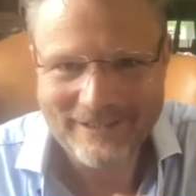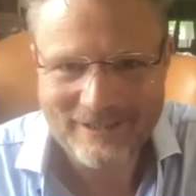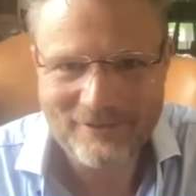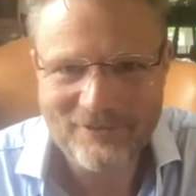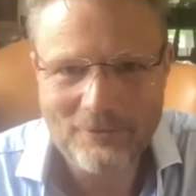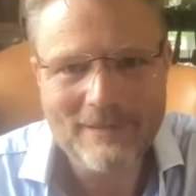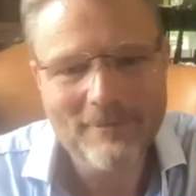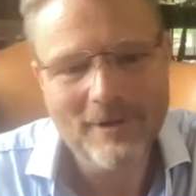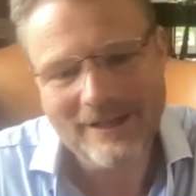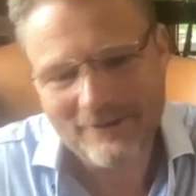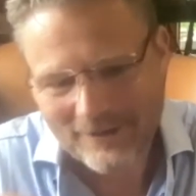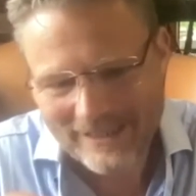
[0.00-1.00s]
goes to A
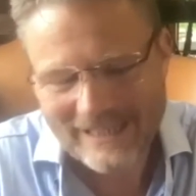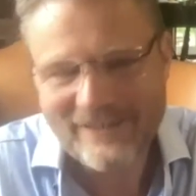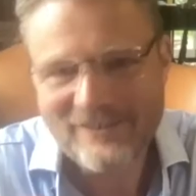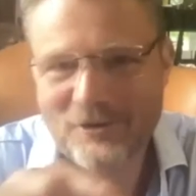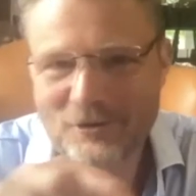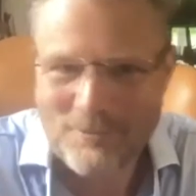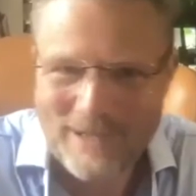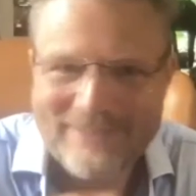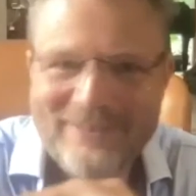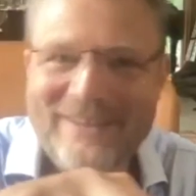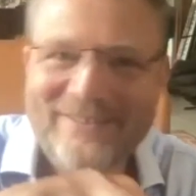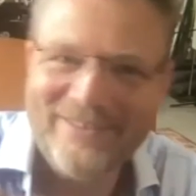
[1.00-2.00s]
minor, and then it's
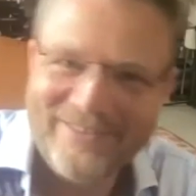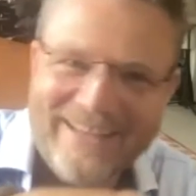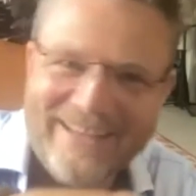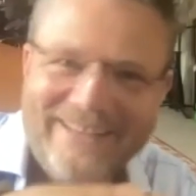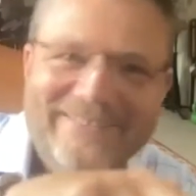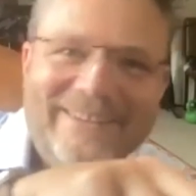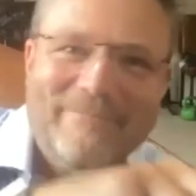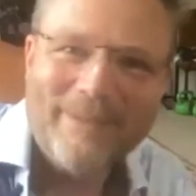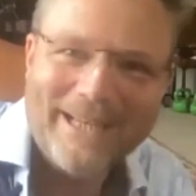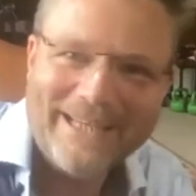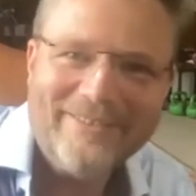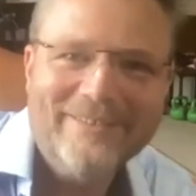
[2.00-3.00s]
chromatic descending
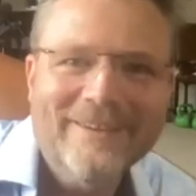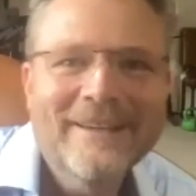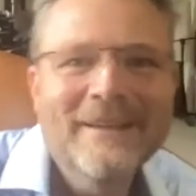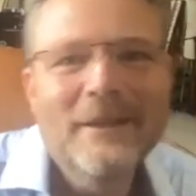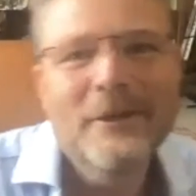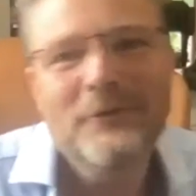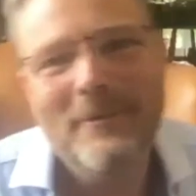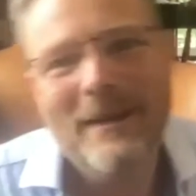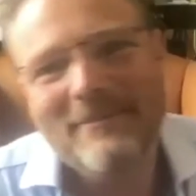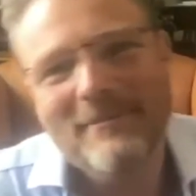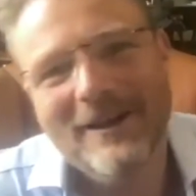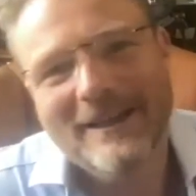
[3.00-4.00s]
bass from A
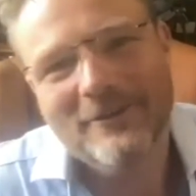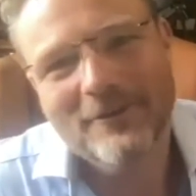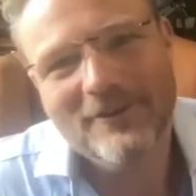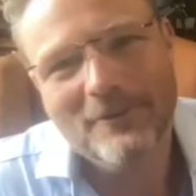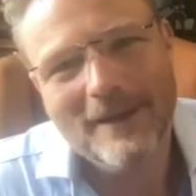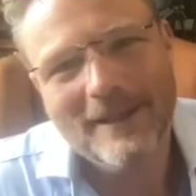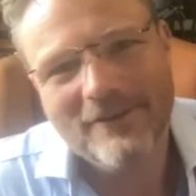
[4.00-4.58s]
minor as well.